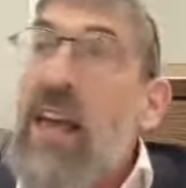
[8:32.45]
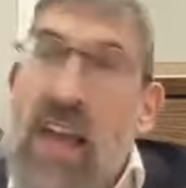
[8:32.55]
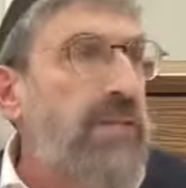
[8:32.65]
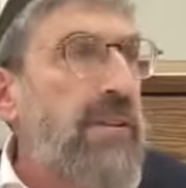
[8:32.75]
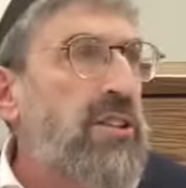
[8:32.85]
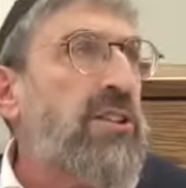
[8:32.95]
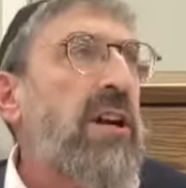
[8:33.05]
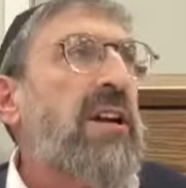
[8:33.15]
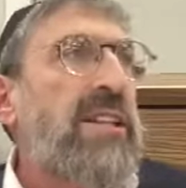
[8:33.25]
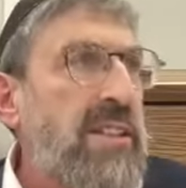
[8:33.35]
After Rosh
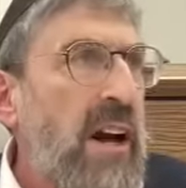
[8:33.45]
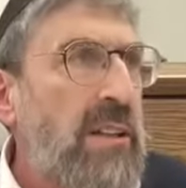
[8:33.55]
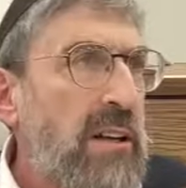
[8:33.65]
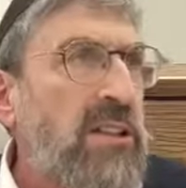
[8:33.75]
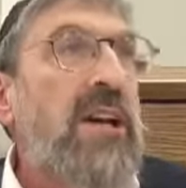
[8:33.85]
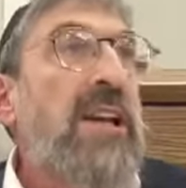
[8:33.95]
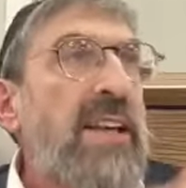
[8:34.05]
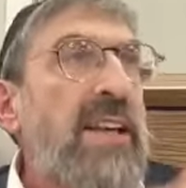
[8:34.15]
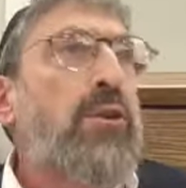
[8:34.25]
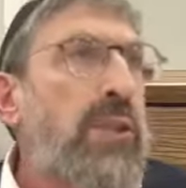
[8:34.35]
Hashanah, that's Chadash.
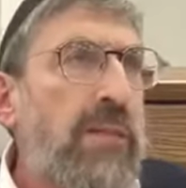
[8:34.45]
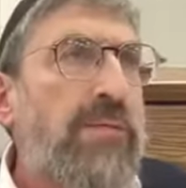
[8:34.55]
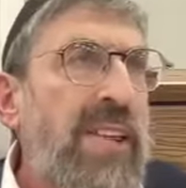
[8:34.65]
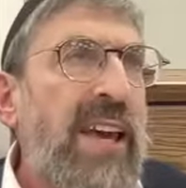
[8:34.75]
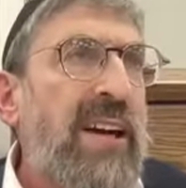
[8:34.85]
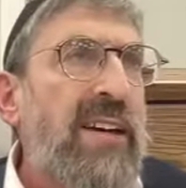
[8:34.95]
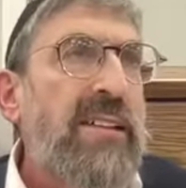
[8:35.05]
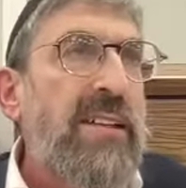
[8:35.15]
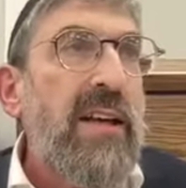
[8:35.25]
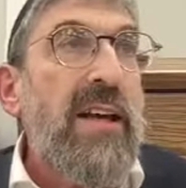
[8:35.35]
They're two different years.